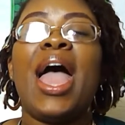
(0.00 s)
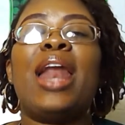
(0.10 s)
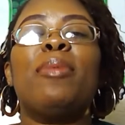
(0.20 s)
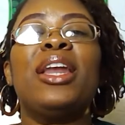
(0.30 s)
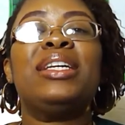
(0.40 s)
And
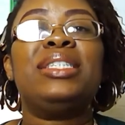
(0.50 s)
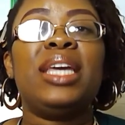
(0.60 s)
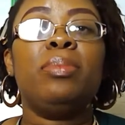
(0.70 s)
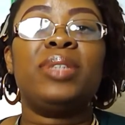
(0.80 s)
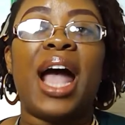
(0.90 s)
I'm going to
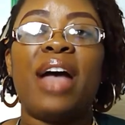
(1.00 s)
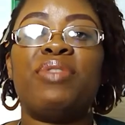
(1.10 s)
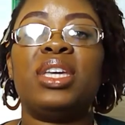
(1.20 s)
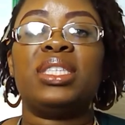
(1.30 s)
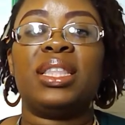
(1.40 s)
deep
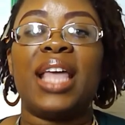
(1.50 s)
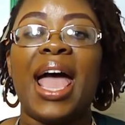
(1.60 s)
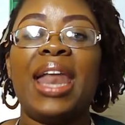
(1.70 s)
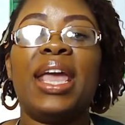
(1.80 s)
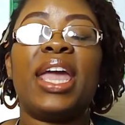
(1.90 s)
dive into
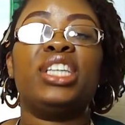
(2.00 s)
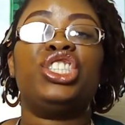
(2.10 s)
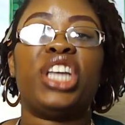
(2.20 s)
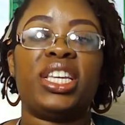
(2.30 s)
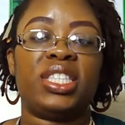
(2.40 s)
that in
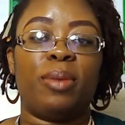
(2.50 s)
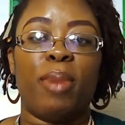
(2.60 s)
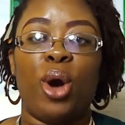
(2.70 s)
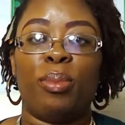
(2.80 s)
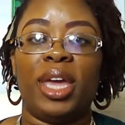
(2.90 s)
just a
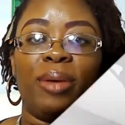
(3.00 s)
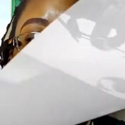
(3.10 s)
moment.